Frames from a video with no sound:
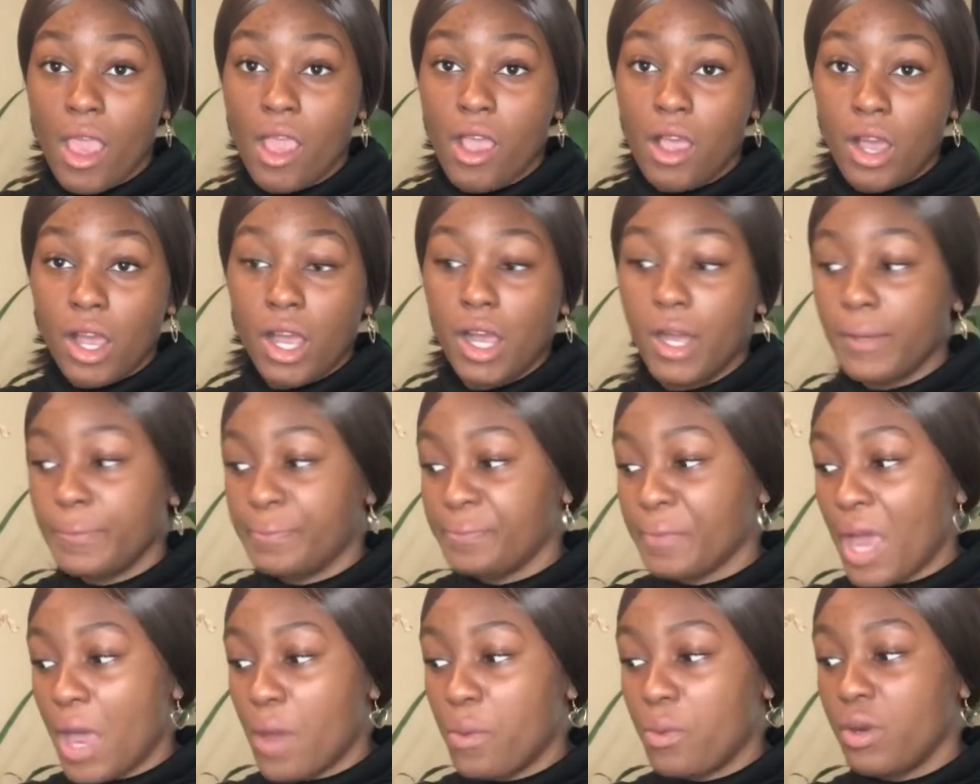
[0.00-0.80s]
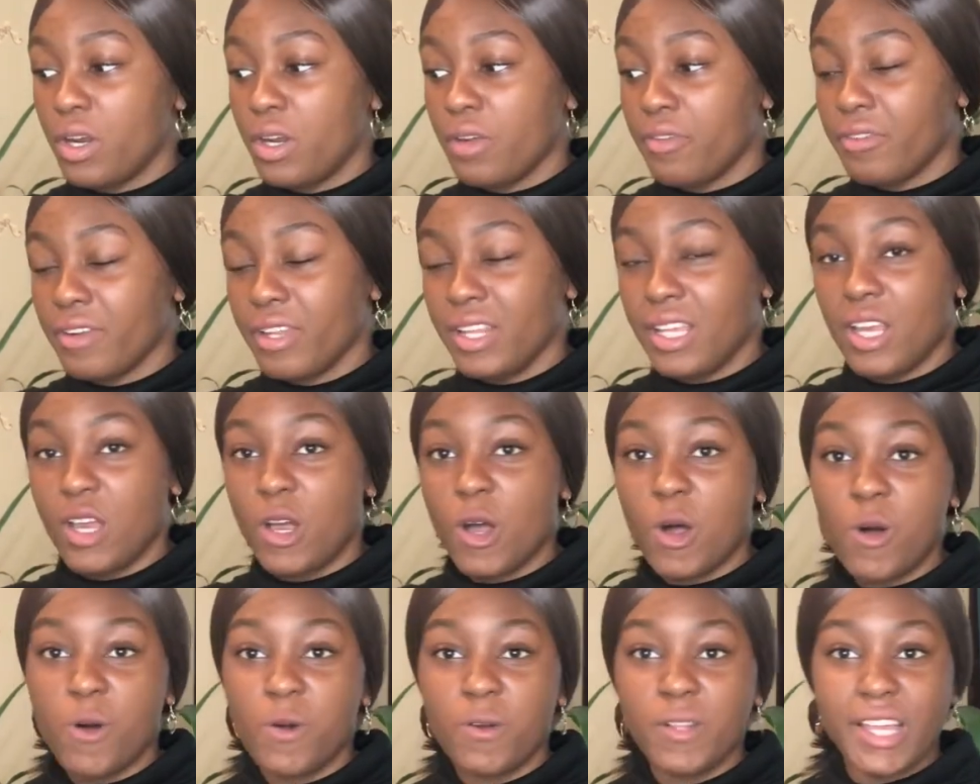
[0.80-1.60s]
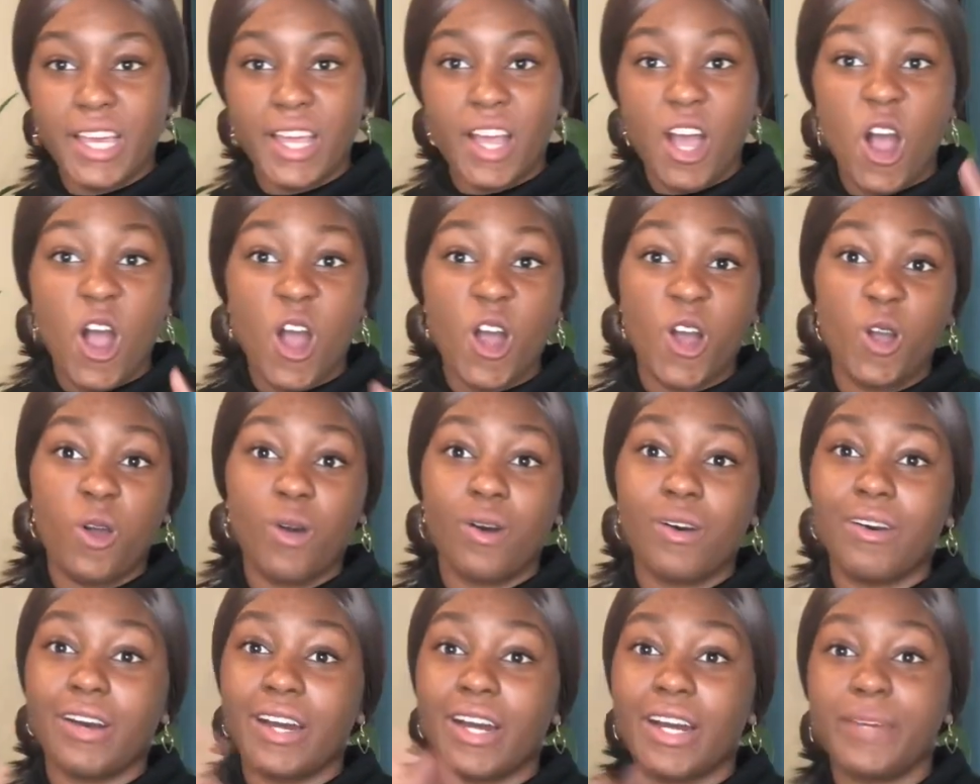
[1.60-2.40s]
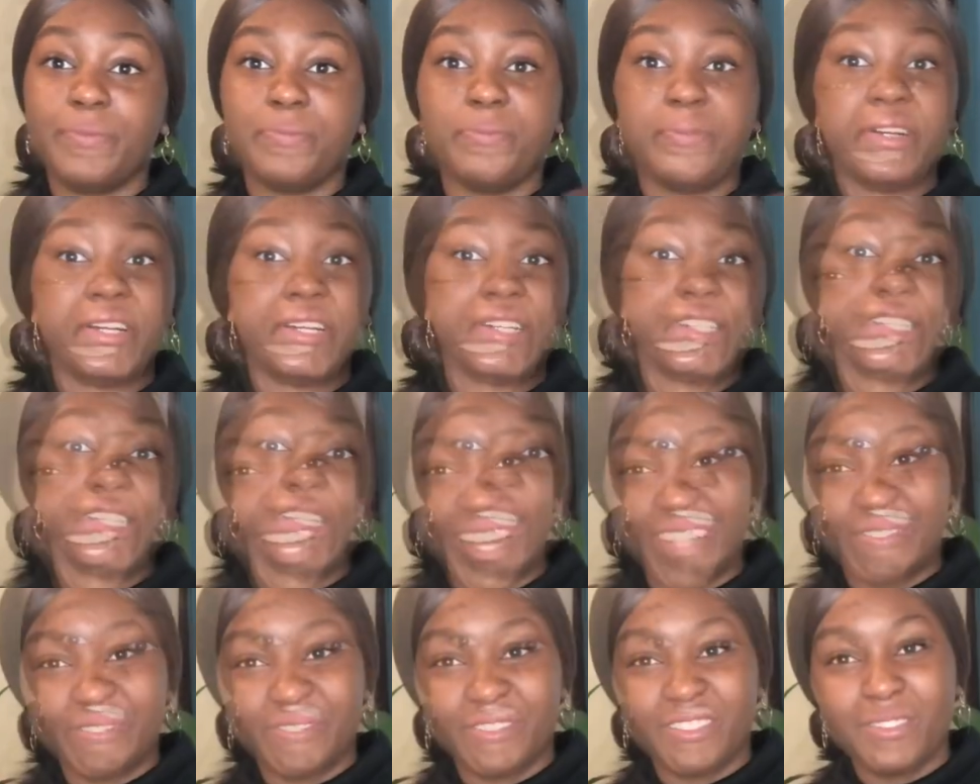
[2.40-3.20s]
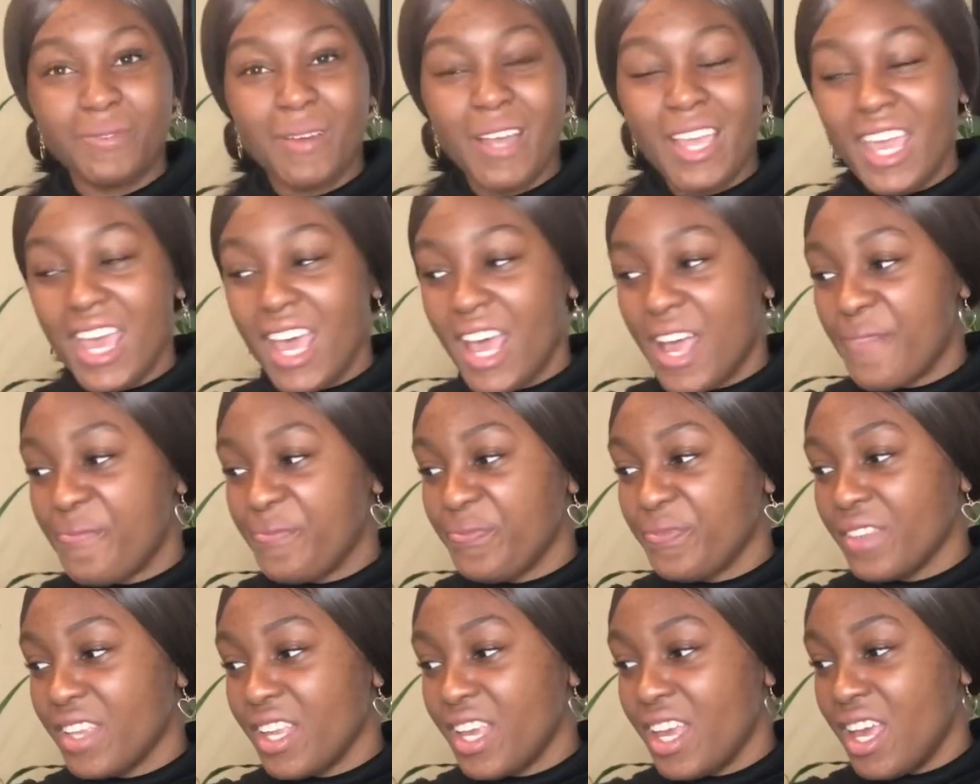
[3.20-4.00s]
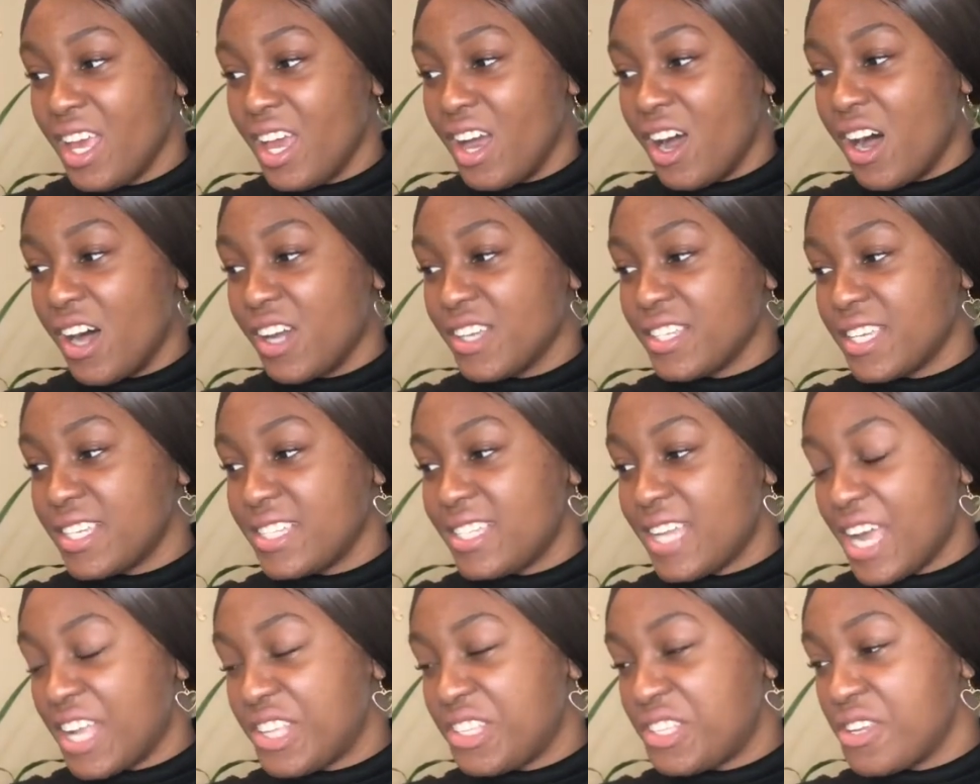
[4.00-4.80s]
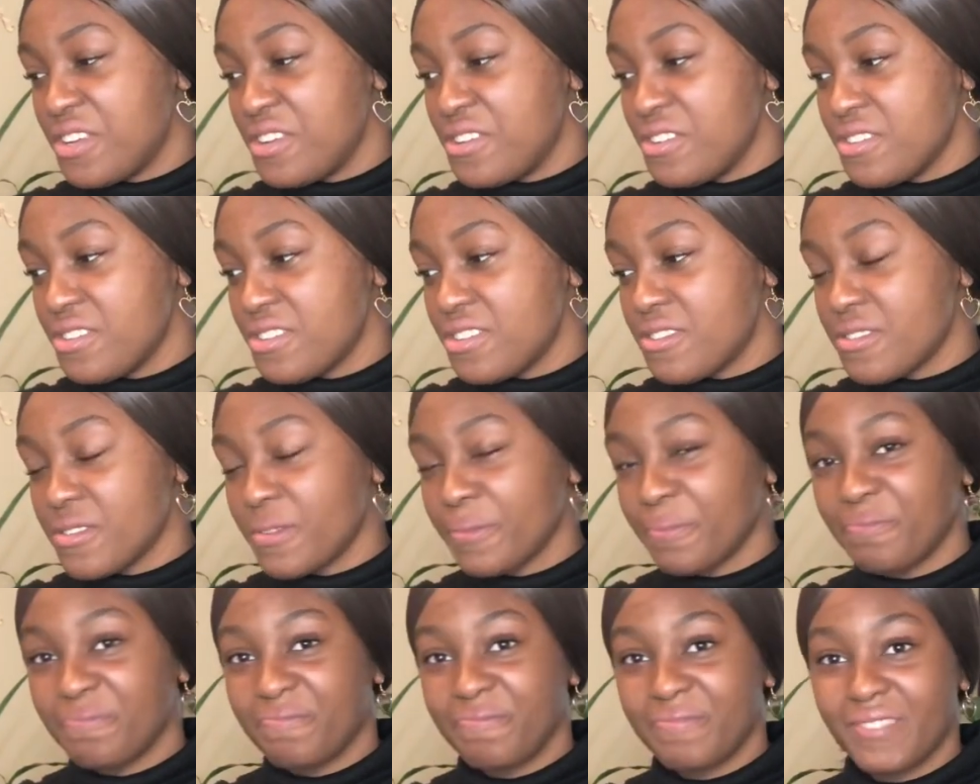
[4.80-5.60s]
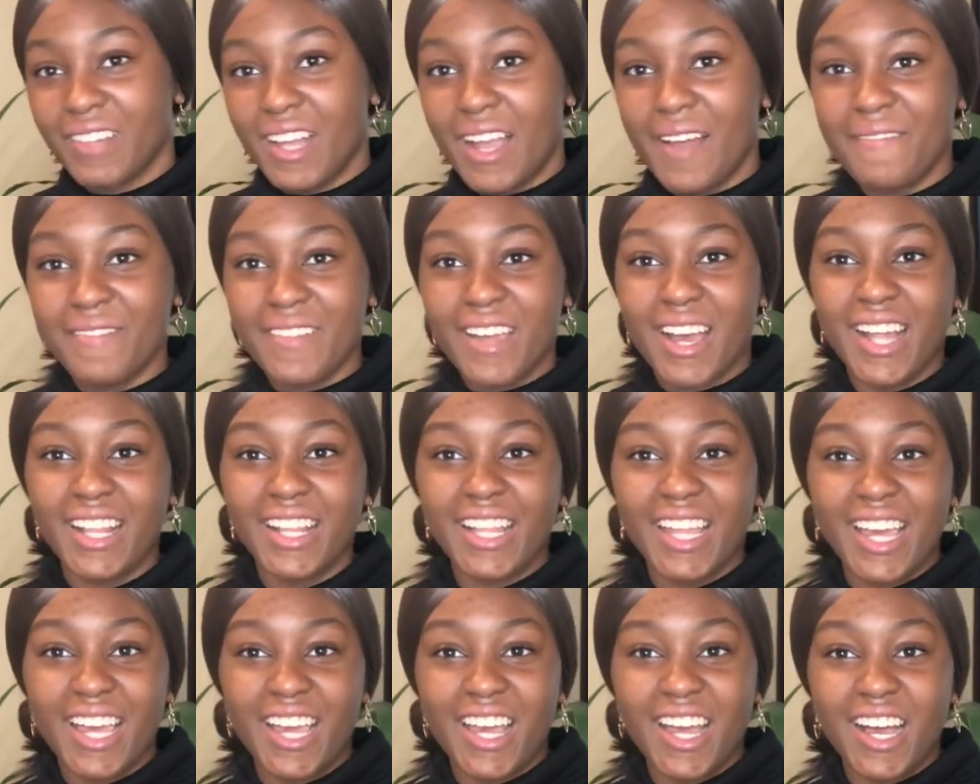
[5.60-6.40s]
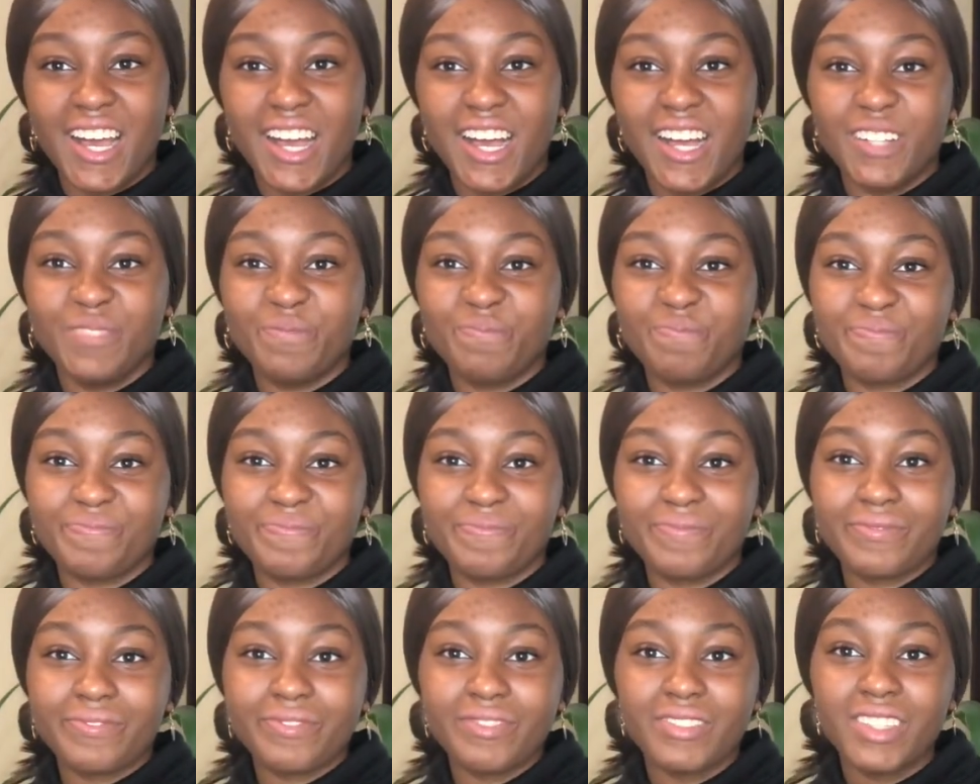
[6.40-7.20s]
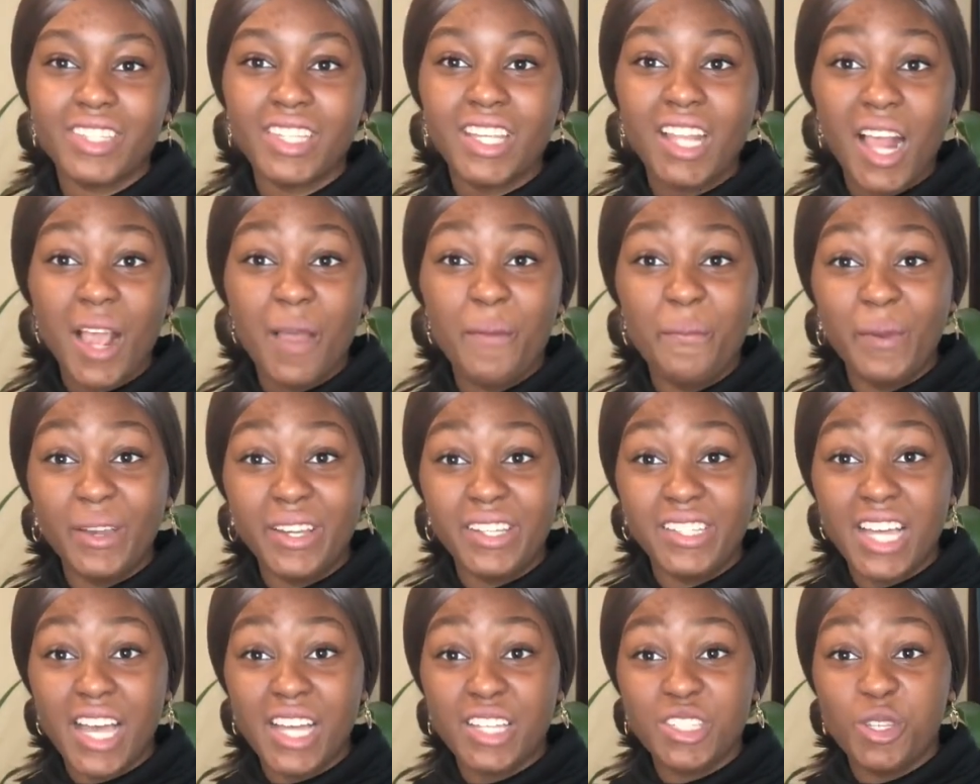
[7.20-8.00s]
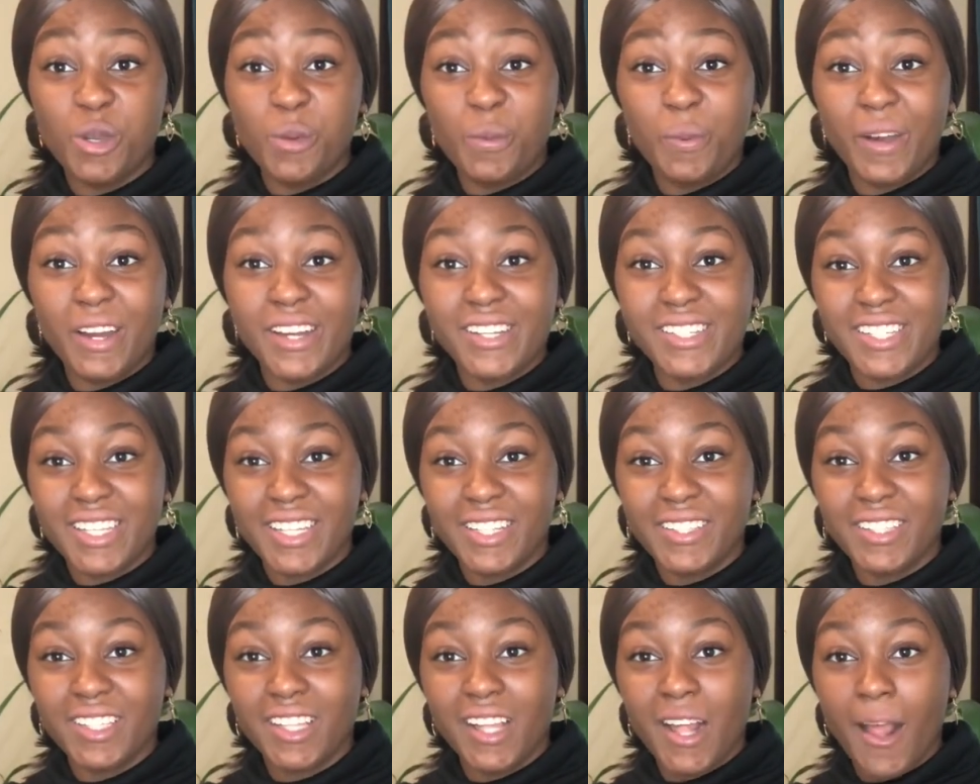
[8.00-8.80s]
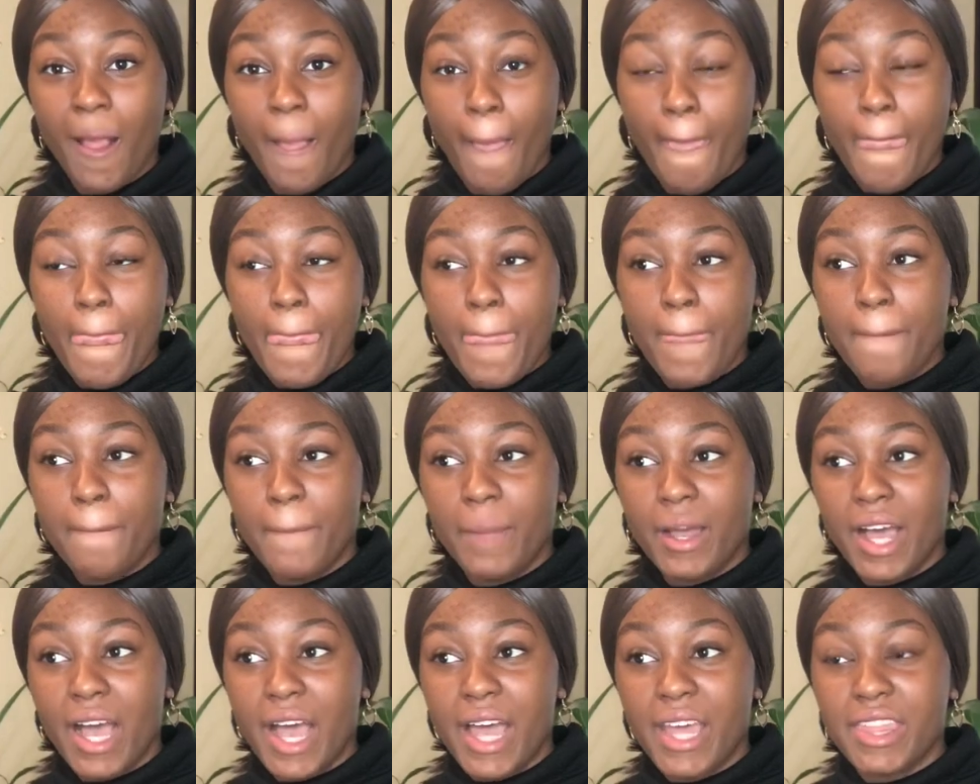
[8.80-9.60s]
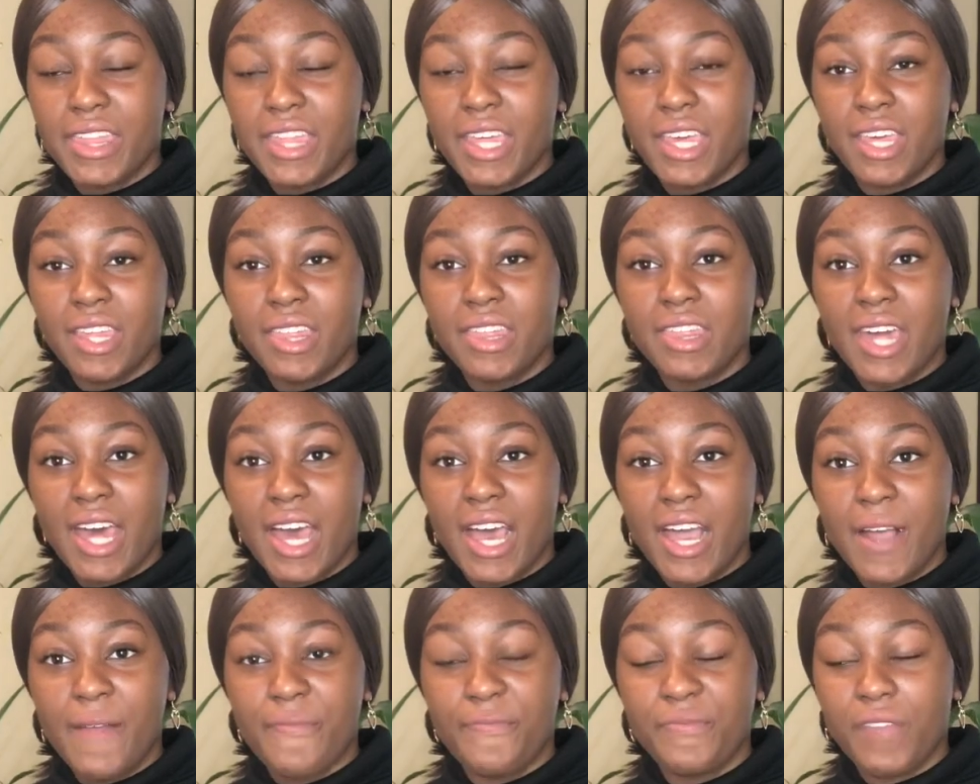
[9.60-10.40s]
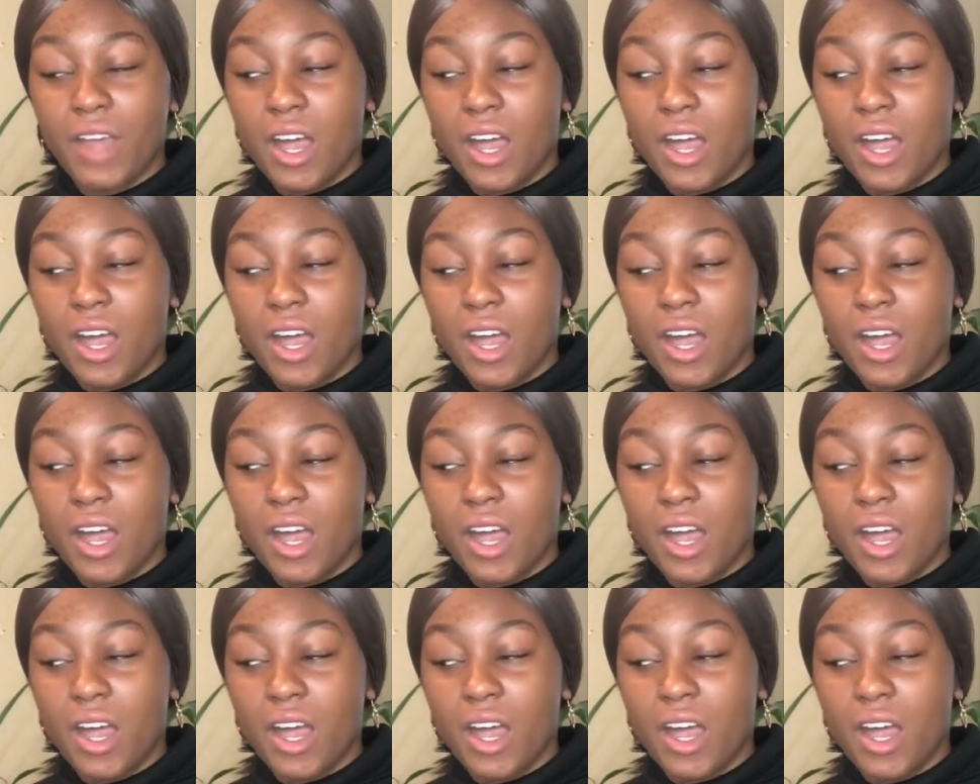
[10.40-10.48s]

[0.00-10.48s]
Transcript: I wouldn't really go like hardcore and piercing. But yeah, also tattoos. I'm not like a big tattoo person, but I think that